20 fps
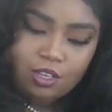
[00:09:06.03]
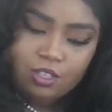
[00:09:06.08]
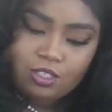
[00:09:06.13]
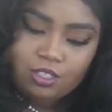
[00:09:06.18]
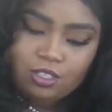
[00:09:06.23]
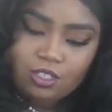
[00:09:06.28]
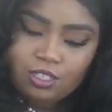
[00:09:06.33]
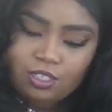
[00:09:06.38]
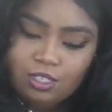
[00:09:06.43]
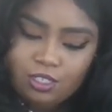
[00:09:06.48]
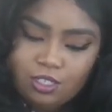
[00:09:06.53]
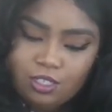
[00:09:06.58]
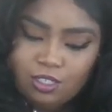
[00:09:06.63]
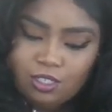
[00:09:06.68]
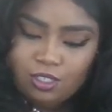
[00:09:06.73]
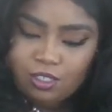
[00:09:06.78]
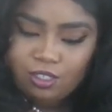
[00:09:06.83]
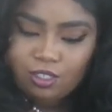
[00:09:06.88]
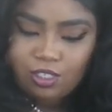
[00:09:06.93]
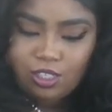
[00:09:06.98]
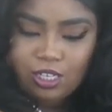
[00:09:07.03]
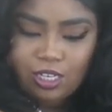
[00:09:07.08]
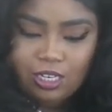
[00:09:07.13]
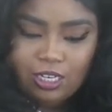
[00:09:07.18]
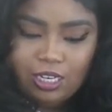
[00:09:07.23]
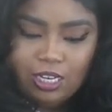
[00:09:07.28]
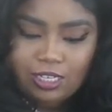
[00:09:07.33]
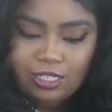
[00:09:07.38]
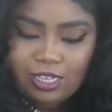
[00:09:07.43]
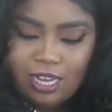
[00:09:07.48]
She
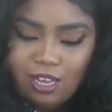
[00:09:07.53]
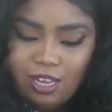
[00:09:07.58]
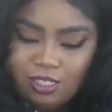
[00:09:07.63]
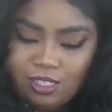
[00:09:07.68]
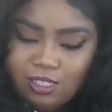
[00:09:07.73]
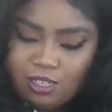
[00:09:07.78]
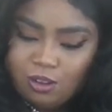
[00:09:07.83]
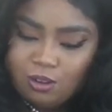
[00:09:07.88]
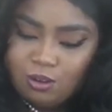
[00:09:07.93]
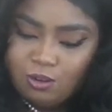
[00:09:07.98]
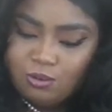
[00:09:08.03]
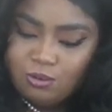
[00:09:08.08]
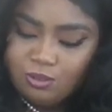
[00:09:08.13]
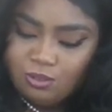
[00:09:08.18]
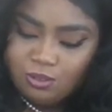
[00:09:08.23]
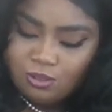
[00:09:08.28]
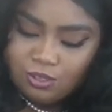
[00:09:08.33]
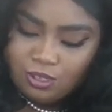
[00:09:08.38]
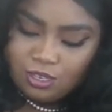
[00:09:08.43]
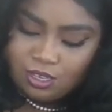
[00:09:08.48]
clunked out, so